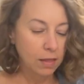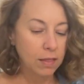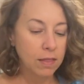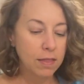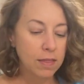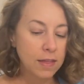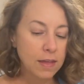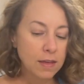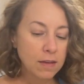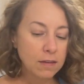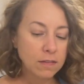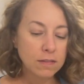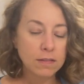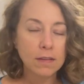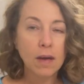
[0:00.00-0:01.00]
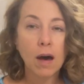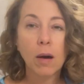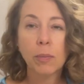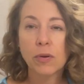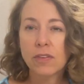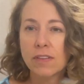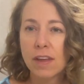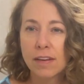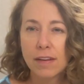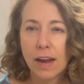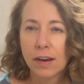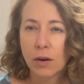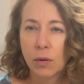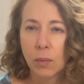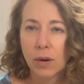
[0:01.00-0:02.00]
This, I'll pretend
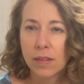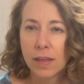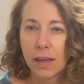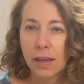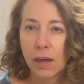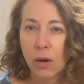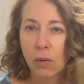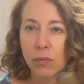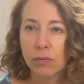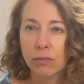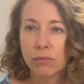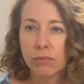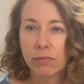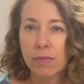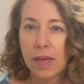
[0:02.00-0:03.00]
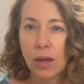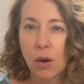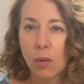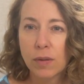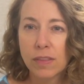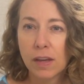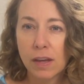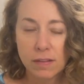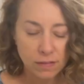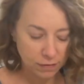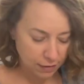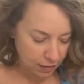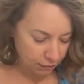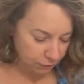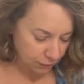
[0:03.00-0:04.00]
I know where they go. They go in the gun
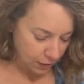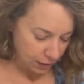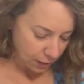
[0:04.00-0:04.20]
safe.